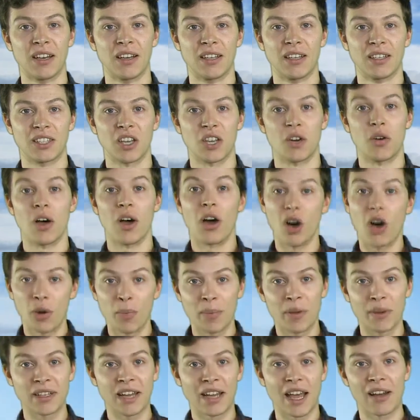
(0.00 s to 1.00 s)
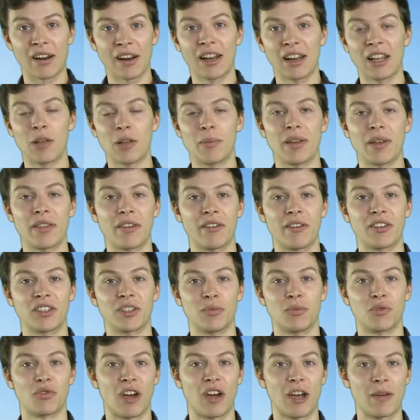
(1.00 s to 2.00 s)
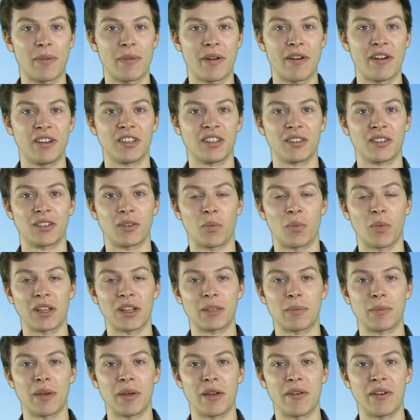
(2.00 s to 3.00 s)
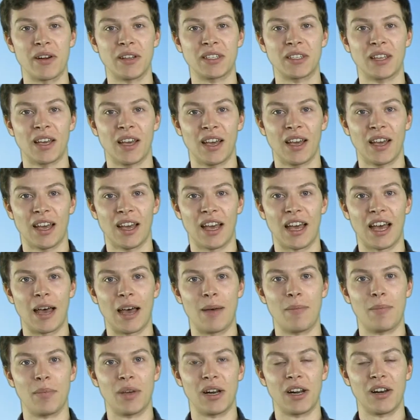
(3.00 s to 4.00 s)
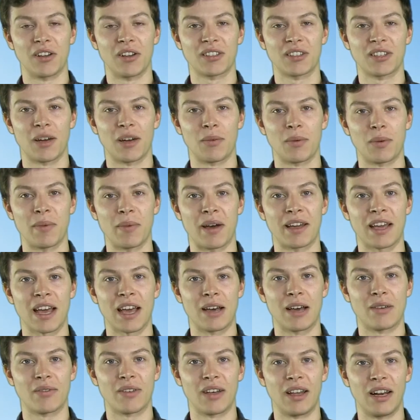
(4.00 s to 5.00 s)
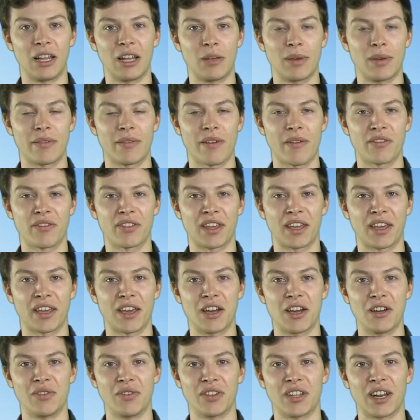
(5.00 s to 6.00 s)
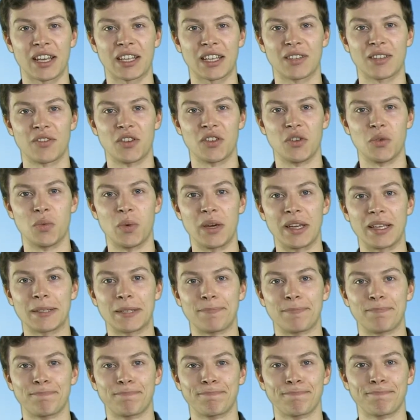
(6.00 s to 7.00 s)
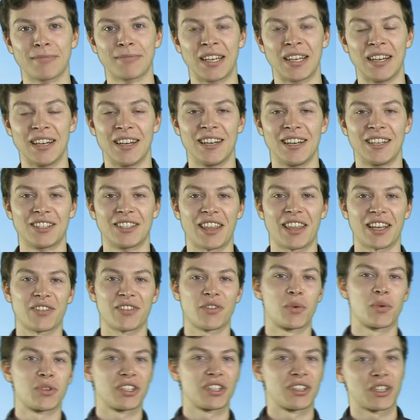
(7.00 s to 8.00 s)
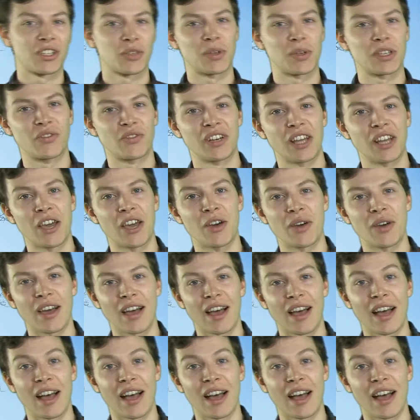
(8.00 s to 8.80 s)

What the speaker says: So up and down a little bit, there is some drier periods and some wetter periods, but it looks like we might have a little bit of everything over the next few weeks. So thanks for watching this week's video.